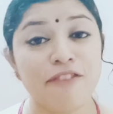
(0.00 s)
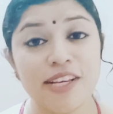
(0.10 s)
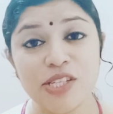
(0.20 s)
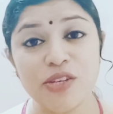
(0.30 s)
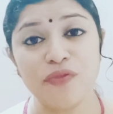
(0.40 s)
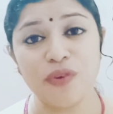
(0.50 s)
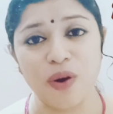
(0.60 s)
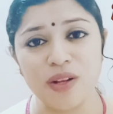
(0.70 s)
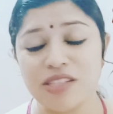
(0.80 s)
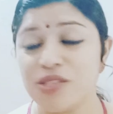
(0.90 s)
First of
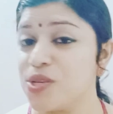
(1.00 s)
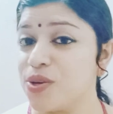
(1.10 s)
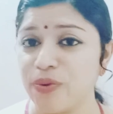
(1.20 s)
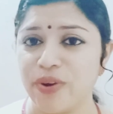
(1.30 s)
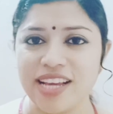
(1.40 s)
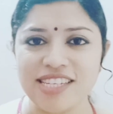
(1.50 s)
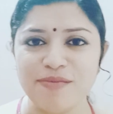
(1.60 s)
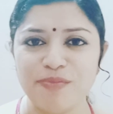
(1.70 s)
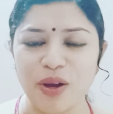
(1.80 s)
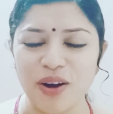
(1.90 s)
all, to create
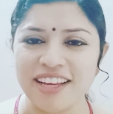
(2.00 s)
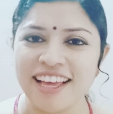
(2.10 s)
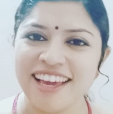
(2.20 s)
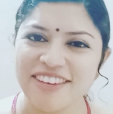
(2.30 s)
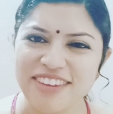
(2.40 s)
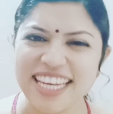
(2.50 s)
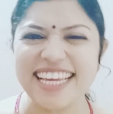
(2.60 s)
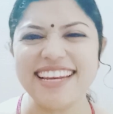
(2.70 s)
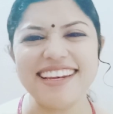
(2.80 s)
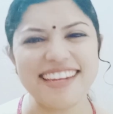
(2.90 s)
a blog, we
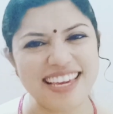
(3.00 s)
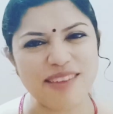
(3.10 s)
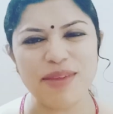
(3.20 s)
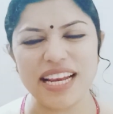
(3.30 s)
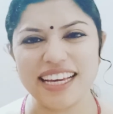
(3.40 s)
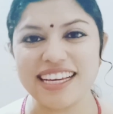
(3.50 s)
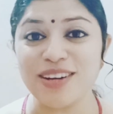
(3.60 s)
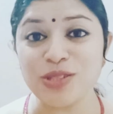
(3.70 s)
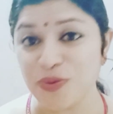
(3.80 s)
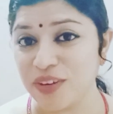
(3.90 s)
need an email
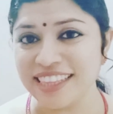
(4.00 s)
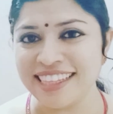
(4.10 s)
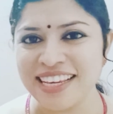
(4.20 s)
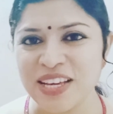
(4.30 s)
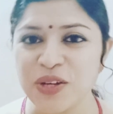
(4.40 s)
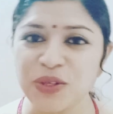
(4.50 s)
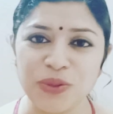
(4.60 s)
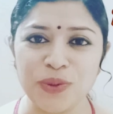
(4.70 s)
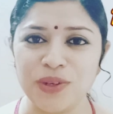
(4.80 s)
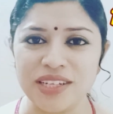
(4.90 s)
account with
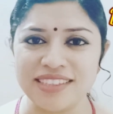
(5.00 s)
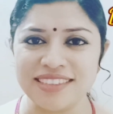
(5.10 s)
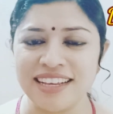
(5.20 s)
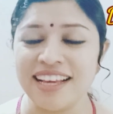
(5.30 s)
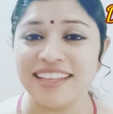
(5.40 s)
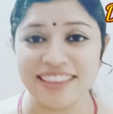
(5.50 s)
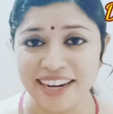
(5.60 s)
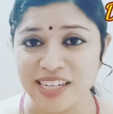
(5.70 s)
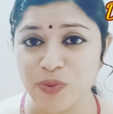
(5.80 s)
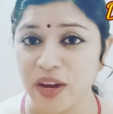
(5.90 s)
Google.
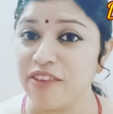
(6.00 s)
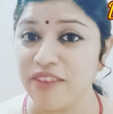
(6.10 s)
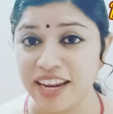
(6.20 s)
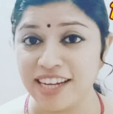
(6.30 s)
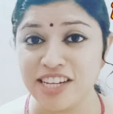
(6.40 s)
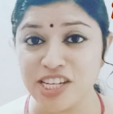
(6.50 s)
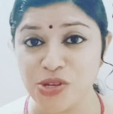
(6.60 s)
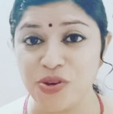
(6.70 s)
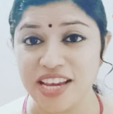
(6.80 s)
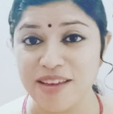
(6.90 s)
That is why when I teach
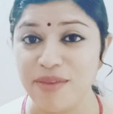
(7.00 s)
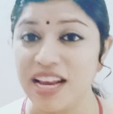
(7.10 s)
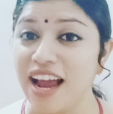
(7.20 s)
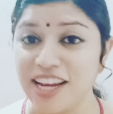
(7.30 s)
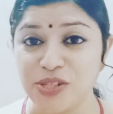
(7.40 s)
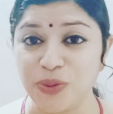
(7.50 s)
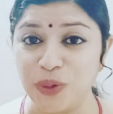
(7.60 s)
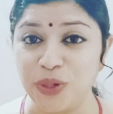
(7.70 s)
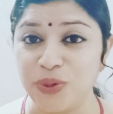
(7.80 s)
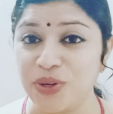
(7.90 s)
you email, I told
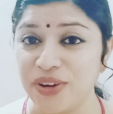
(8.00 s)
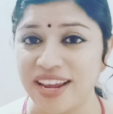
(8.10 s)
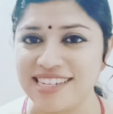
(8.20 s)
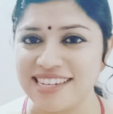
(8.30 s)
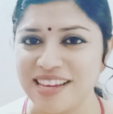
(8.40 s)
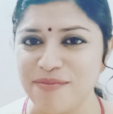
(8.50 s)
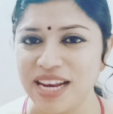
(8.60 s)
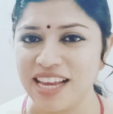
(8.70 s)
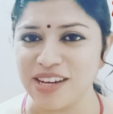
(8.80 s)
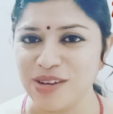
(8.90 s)
you to create an
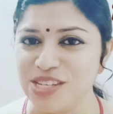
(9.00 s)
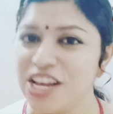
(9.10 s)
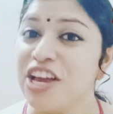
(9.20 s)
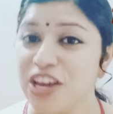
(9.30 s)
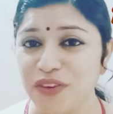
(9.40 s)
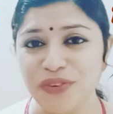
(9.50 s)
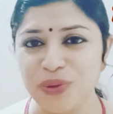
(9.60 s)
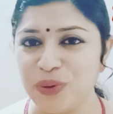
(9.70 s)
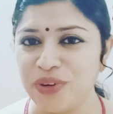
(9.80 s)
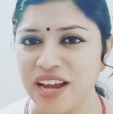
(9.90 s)
email account. If you
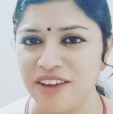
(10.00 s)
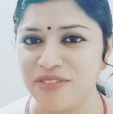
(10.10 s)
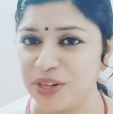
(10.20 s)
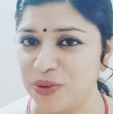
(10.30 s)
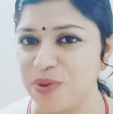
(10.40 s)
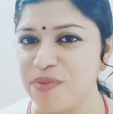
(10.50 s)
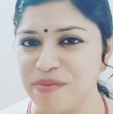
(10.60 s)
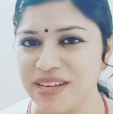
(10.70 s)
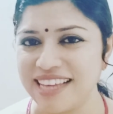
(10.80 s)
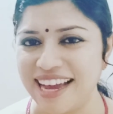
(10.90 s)
don't have one, you
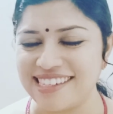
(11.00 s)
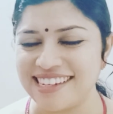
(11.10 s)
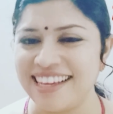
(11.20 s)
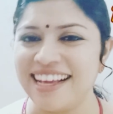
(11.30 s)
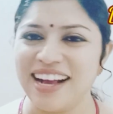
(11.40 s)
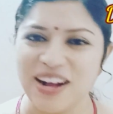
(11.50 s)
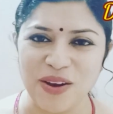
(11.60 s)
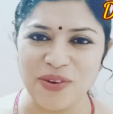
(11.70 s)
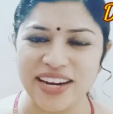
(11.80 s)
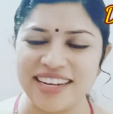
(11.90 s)
remember that.
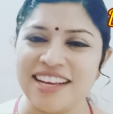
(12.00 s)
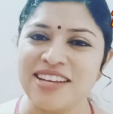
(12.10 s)
Alright.